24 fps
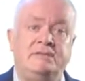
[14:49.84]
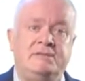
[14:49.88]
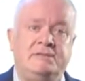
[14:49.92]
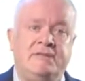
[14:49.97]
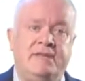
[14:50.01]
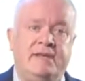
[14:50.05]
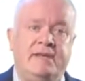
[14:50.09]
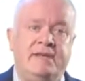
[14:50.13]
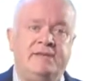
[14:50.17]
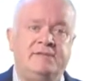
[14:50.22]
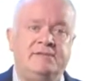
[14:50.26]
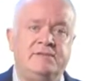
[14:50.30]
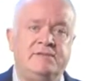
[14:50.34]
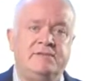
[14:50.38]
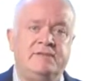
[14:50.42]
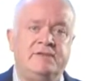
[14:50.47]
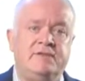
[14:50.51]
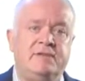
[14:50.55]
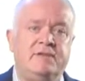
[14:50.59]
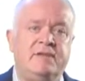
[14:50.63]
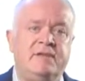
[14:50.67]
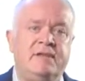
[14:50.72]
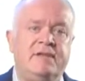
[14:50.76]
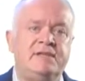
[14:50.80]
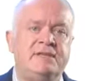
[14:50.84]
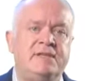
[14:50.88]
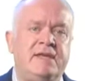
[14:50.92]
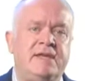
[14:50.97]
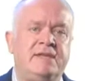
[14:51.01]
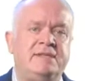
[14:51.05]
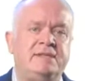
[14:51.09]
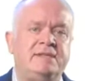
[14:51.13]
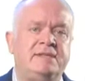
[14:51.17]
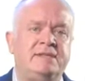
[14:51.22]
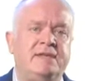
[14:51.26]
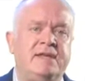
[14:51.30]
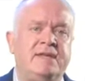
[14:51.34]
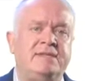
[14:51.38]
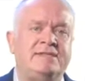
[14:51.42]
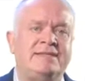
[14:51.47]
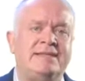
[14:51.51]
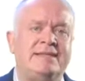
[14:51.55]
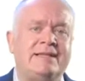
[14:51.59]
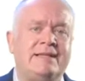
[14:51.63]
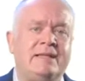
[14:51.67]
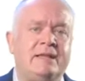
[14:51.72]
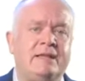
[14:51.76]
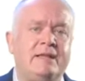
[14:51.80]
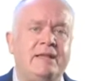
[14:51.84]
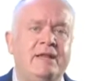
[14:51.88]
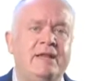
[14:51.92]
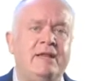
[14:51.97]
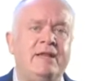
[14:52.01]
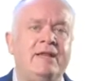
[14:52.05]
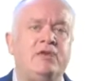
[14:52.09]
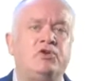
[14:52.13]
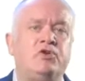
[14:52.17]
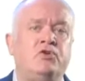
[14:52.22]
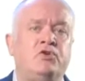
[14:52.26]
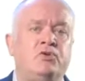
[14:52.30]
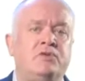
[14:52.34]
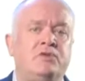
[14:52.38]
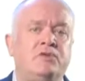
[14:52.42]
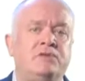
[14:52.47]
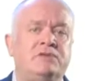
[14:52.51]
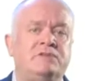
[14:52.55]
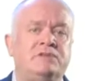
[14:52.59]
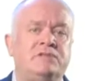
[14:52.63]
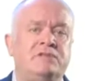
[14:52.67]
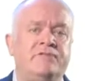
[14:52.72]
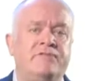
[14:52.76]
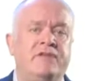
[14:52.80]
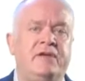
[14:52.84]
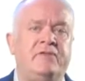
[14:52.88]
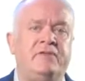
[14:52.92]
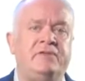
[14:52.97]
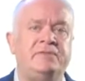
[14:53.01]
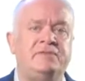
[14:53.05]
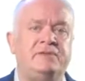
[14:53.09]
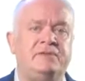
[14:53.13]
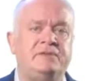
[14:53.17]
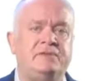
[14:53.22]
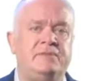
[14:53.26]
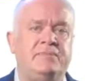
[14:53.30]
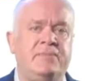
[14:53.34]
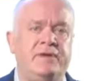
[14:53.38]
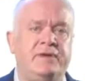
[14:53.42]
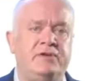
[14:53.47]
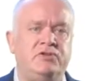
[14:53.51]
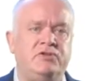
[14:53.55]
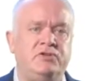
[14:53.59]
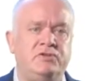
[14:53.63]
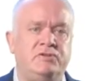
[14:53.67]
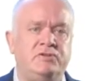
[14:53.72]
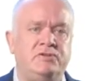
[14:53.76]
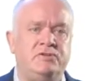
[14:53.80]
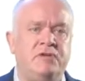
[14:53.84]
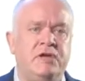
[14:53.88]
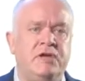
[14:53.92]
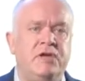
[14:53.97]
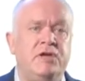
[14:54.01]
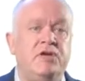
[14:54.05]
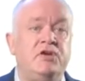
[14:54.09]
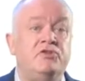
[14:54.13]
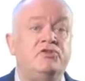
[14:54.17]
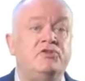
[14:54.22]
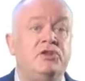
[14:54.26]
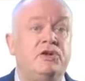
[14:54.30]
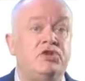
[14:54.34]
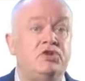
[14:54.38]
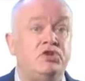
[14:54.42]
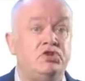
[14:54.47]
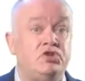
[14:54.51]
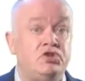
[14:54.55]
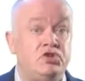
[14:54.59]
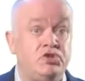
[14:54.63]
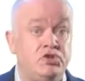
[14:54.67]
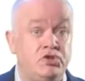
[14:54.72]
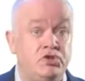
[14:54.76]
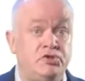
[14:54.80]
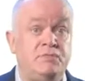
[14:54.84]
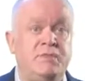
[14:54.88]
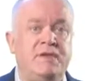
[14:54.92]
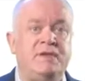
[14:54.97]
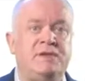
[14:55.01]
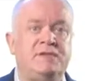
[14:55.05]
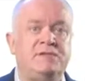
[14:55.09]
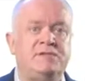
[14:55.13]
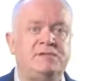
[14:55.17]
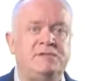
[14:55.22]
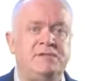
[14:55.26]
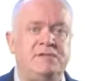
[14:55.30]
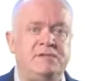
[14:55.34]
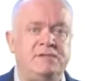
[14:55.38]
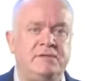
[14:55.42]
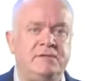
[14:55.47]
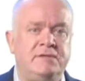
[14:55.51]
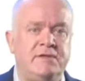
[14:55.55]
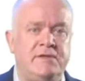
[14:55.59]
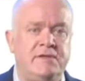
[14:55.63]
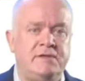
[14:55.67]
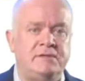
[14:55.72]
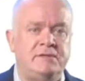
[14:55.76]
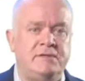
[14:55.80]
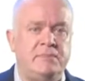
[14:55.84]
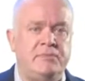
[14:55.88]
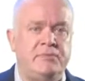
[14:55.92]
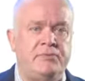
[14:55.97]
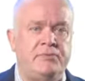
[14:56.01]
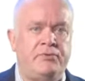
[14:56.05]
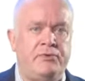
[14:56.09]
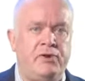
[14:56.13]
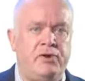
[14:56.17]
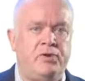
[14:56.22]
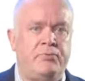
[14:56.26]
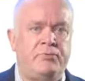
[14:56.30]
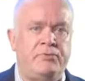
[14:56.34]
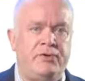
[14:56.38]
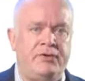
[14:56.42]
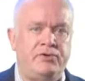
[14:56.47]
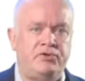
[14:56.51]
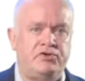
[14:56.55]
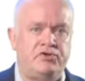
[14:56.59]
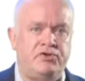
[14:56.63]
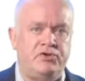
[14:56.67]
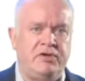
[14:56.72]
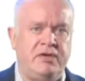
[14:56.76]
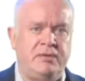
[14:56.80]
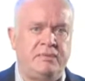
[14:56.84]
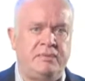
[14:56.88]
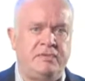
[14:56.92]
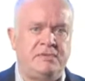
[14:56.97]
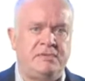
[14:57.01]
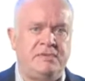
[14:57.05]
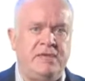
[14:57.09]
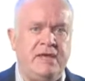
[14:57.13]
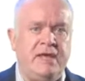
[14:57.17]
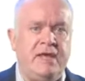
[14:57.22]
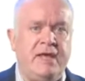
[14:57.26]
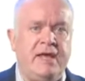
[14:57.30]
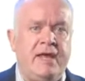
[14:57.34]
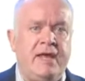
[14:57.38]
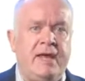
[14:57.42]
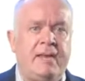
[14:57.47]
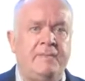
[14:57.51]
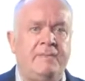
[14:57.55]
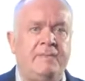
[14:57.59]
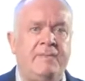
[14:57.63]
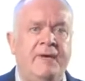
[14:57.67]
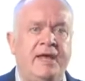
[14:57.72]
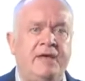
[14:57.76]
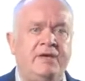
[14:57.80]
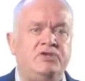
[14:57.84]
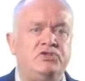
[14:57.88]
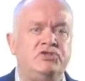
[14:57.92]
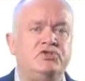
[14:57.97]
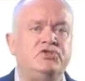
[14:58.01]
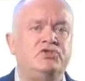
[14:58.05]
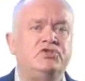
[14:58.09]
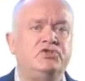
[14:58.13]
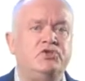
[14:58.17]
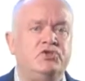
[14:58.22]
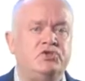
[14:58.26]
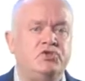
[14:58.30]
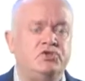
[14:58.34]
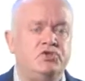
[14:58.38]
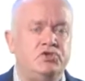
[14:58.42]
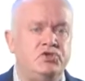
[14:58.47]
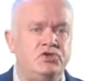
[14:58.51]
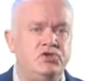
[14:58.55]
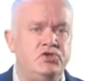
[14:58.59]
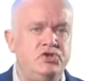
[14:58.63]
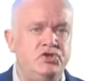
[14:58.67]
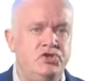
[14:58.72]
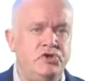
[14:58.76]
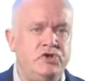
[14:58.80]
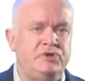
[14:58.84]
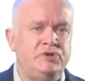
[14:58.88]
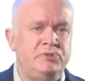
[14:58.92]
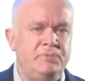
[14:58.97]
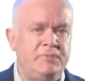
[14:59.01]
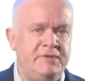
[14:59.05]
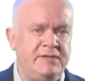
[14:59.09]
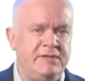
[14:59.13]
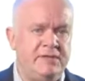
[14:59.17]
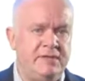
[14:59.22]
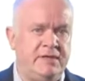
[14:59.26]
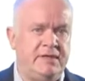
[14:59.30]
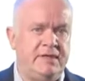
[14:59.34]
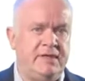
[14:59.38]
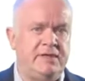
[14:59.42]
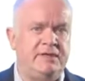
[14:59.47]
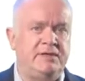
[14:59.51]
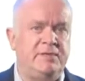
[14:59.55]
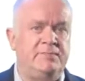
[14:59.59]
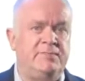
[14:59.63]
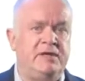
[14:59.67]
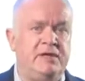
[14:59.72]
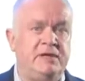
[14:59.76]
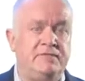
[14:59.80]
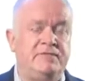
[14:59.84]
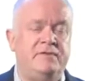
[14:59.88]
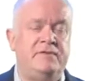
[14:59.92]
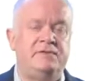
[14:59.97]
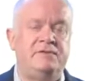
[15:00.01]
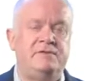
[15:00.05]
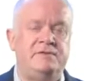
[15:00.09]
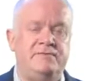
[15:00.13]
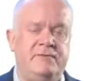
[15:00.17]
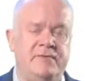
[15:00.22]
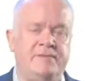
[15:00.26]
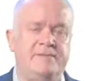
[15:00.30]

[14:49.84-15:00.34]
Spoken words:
state that unless NSAIDs clearly cause severe exacerbations, they should be considered as an appropriate treatment and patients should not be denied the benefits of an